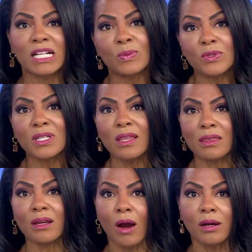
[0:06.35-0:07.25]
Experts
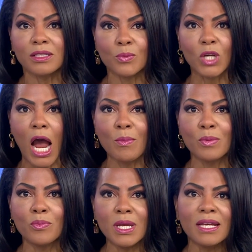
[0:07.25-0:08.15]
say that there are some
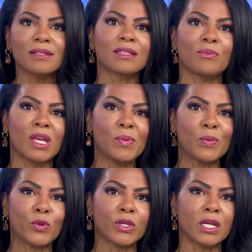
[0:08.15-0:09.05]
common myths that may
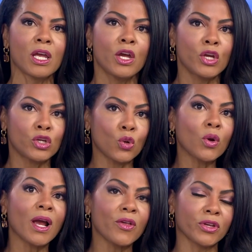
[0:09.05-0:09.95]
be putting
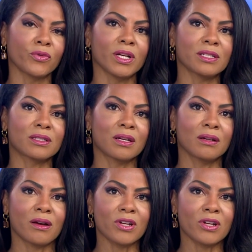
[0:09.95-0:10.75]
your health at risk.